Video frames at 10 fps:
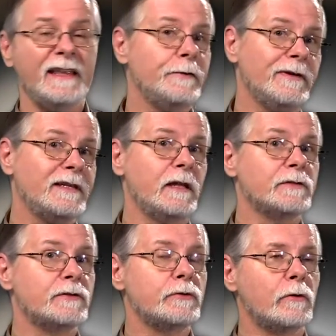and try to tell
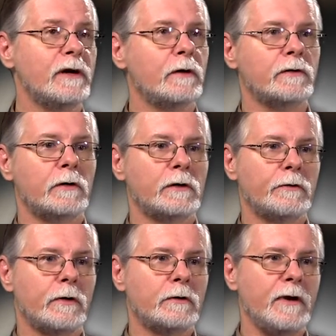a story or
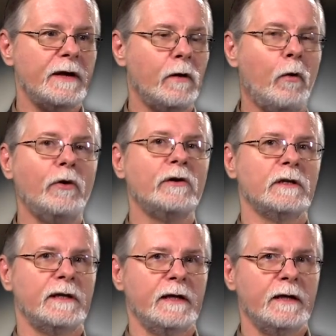create an
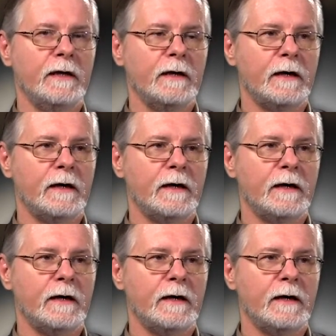orderly